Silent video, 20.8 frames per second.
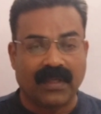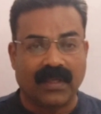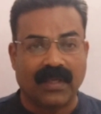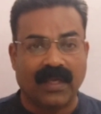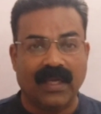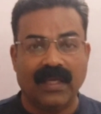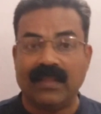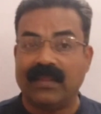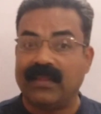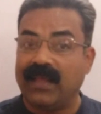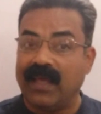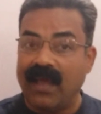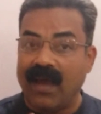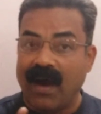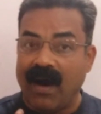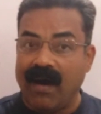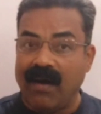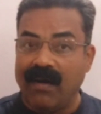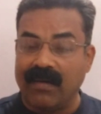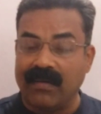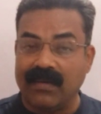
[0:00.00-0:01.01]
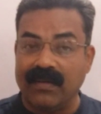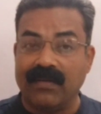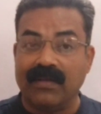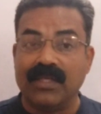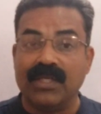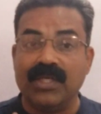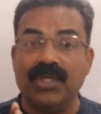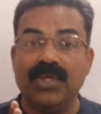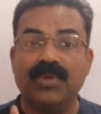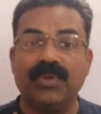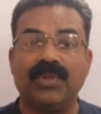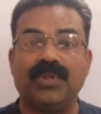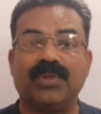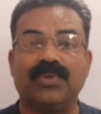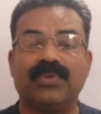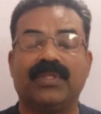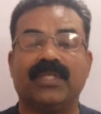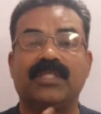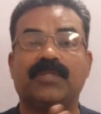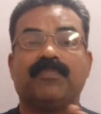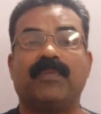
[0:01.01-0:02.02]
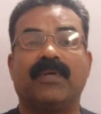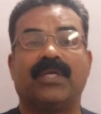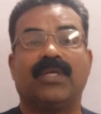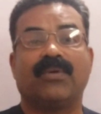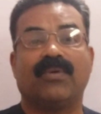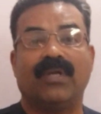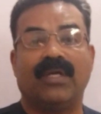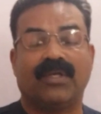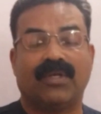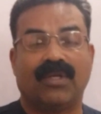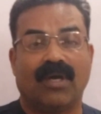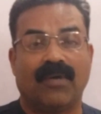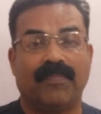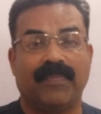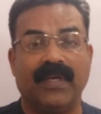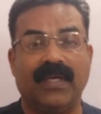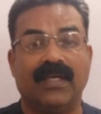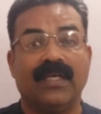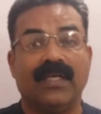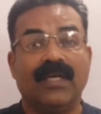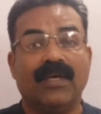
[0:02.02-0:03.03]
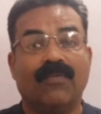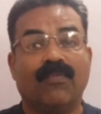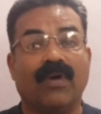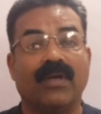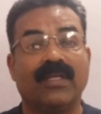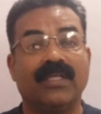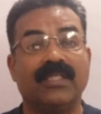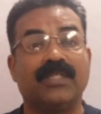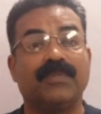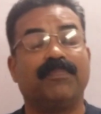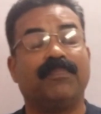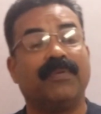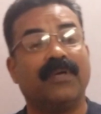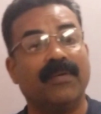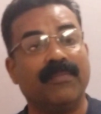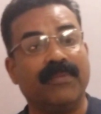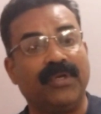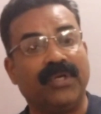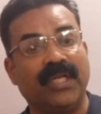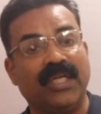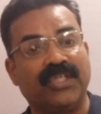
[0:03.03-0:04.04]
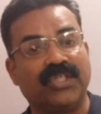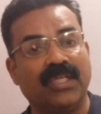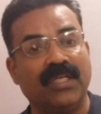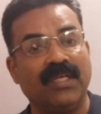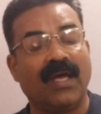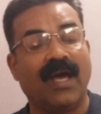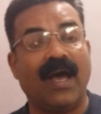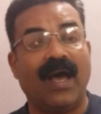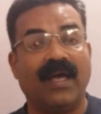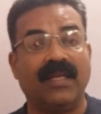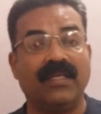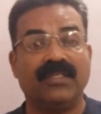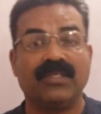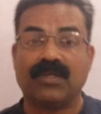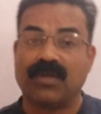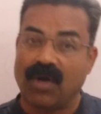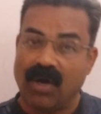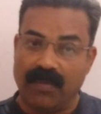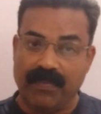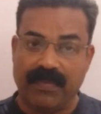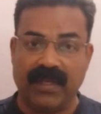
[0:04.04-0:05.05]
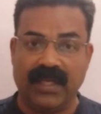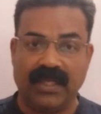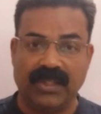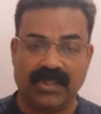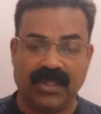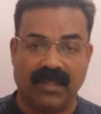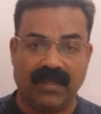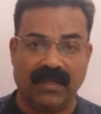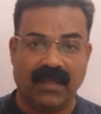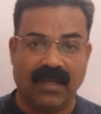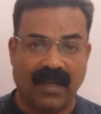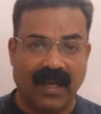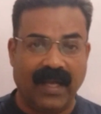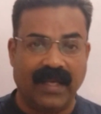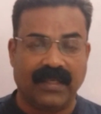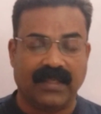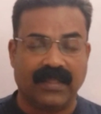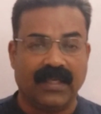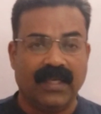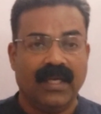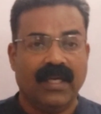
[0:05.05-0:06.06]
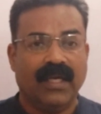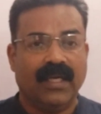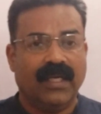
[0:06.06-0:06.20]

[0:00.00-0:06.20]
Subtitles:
Okay, they are new to this particular topic, what is permutation and combination, right?